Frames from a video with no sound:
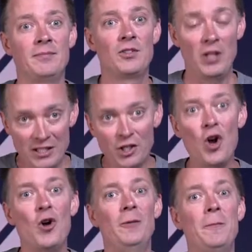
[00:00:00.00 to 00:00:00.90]
So that's the
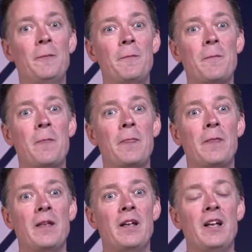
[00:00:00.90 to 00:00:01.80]
goal.
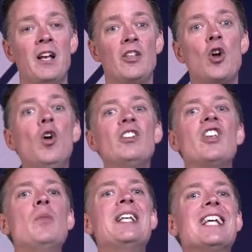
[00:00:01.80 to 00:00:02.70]
The goal is
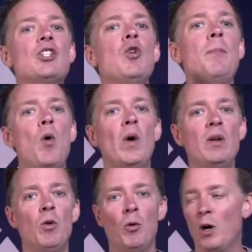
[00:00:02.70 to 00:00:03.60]
that we get to a
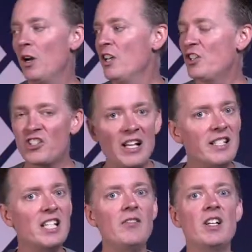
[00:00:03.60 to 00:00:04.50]
point where we're
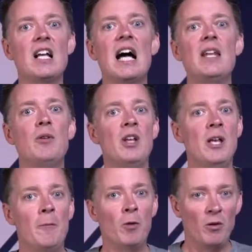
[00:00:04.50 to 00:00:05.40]
sensitive to God and
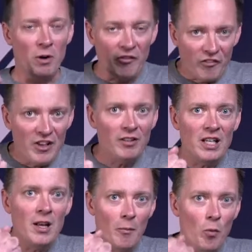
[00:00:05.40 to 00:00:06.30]
we're
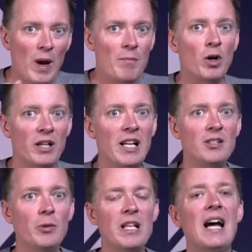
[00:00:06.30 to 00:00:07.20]
feeling way more
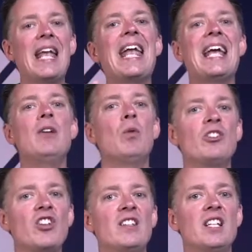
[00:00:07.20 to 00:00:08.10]
connected with God and we're
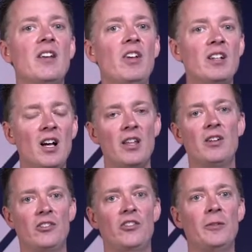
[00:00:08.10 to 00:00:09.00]
sensitive to
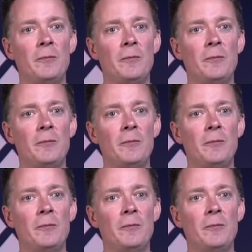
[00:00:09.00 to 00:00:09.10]
others.